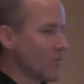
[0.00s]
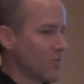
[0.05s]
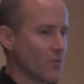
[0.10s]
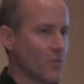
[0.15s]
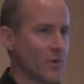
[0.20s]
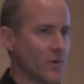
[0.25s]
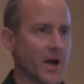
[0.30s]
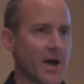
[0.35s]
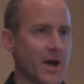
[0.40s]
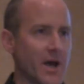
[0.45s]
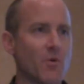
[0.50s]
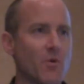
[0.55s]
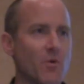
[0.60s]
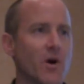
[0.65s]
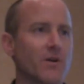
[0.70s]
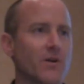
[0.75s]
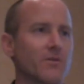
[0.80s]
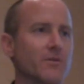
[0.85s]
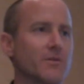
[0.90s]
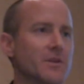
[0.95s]
when I
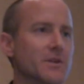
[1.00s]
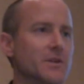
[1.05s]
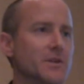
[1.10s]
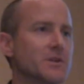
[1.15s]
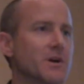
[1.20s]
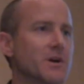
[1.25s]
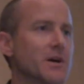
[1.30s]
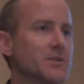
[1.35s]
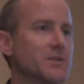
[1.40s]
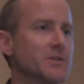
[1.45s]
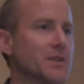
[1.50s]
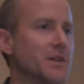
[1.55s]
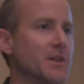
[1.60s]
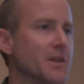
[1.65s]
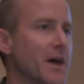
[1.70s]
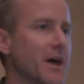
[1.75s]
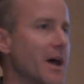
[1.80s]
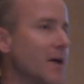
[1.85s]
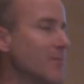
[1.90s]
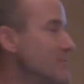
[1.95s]
monitor these guys in the
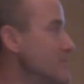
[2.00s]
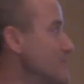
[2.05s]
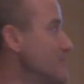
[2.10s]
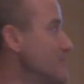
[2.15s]
lab.